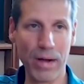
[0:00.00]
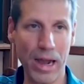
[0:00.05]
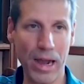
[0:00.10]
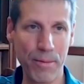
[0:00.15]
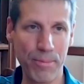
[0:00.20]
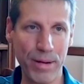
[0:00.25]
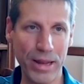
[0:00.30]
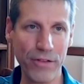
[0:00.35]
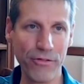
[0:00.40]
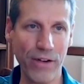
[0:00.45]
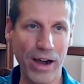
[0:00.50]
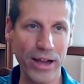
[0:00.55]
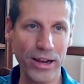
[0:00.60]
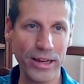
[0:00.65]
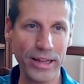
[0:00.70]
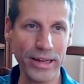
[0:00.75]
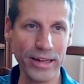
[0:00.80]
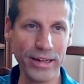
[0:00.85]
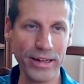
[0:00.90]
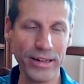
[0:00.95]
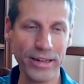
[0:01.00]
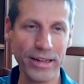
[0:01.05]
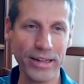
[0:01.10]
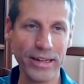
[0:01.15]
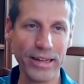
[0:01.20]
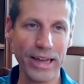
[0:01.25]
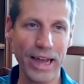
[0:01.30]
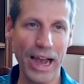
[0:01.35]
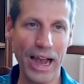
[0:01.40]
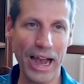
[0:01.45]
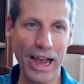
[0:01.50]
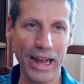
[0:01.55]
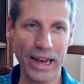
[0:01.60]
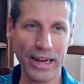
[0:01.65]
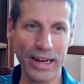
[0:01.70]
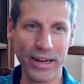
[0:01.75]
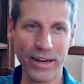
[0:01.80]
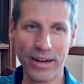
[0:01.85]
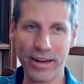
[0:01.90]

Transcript: play violin, and